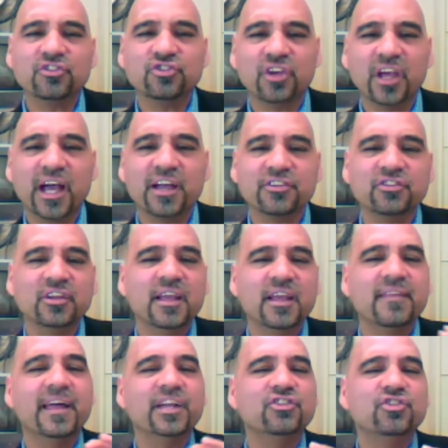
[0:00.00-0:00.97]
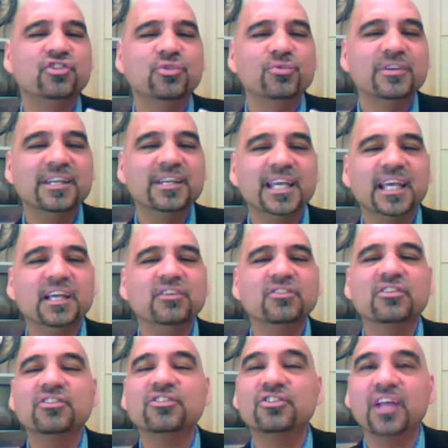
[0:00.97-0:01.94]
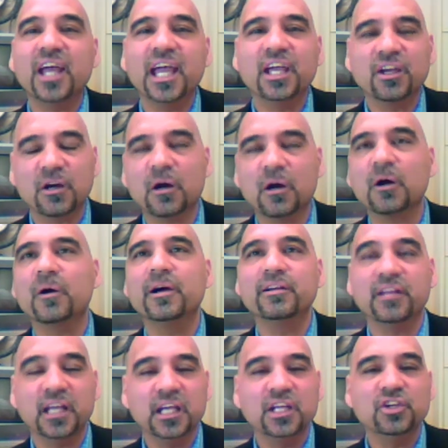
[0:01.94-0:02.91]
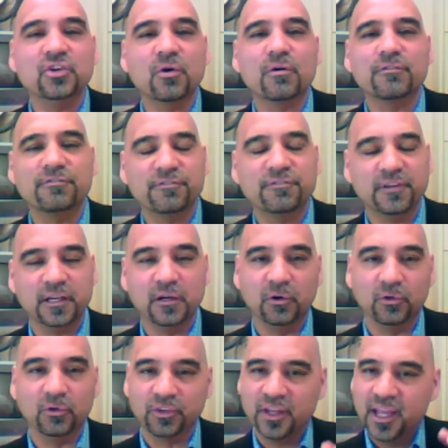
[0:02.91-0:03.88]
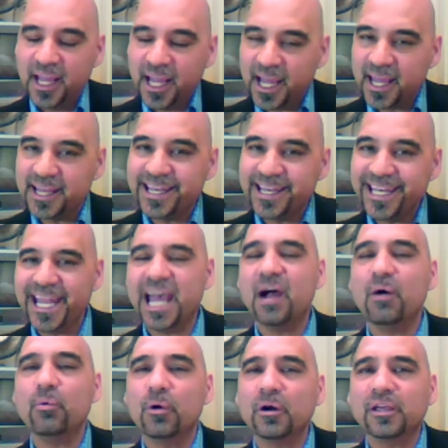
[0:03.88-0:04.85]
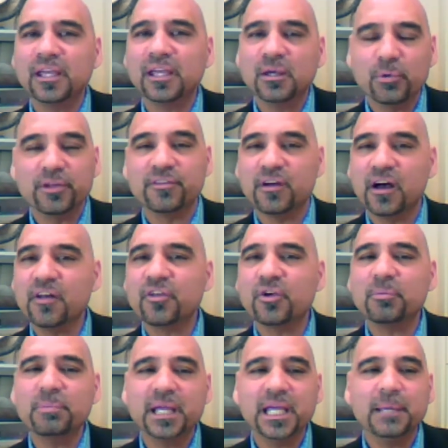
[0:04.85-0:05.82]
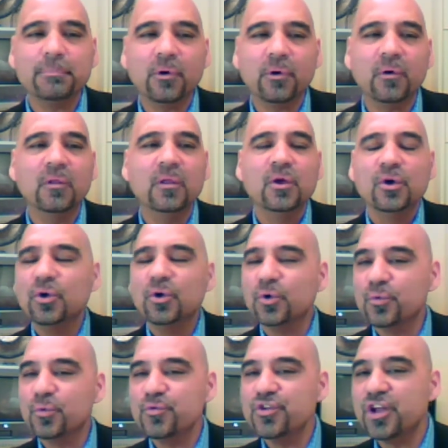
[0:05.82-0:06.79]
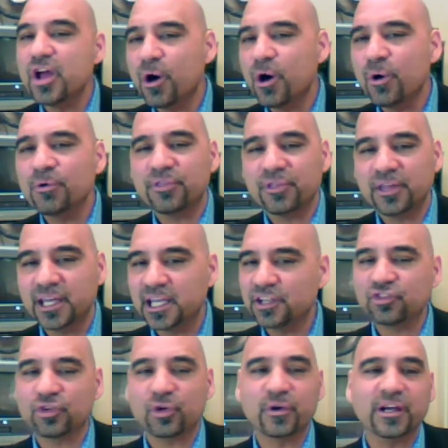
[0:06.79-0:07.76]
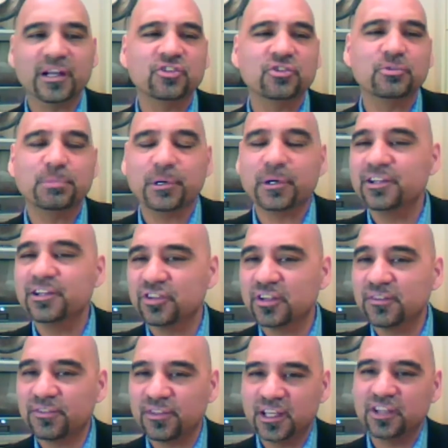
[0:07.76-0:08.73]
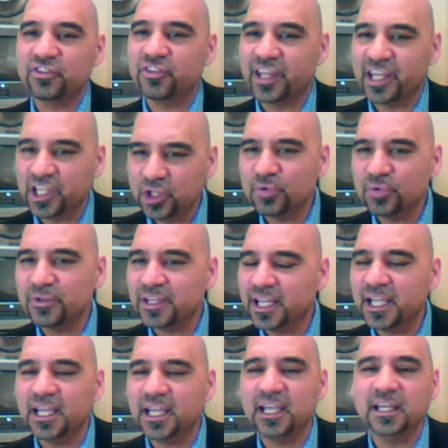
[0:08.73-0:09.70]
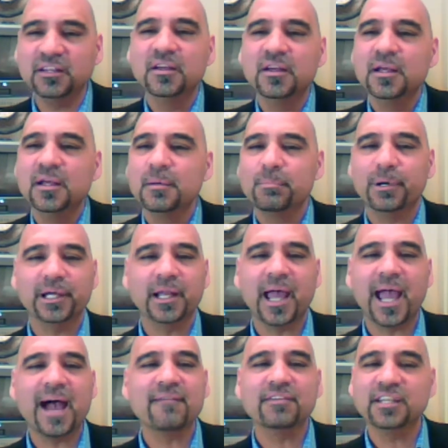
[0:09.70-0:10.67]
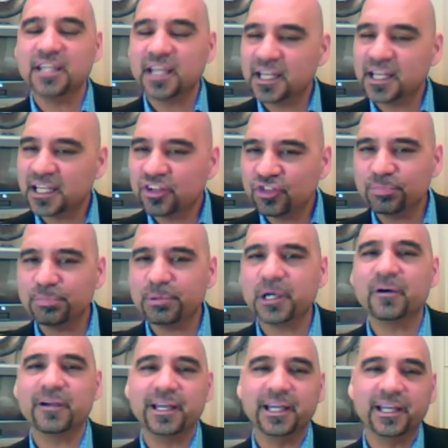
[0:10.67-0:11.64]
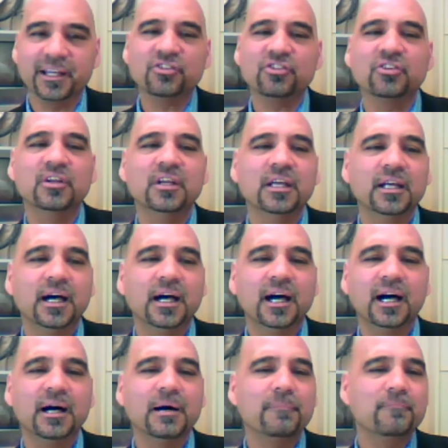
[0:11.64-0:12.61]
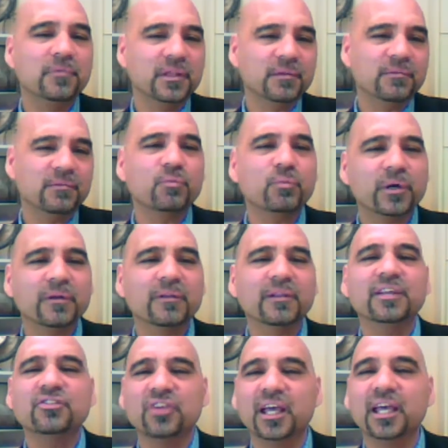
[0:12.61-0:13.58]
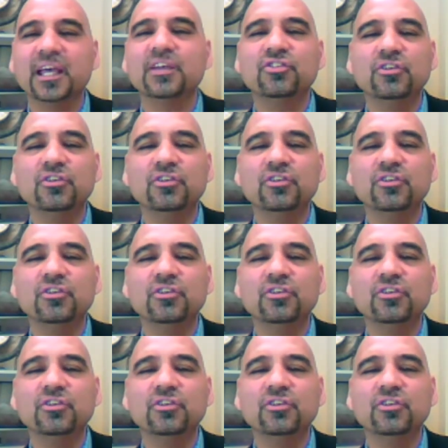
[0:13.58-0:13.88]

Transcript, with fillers: It also suggests that you need to stay current in your field and networking with other people who know things or experiencing things that you need but haven't yet experienced um,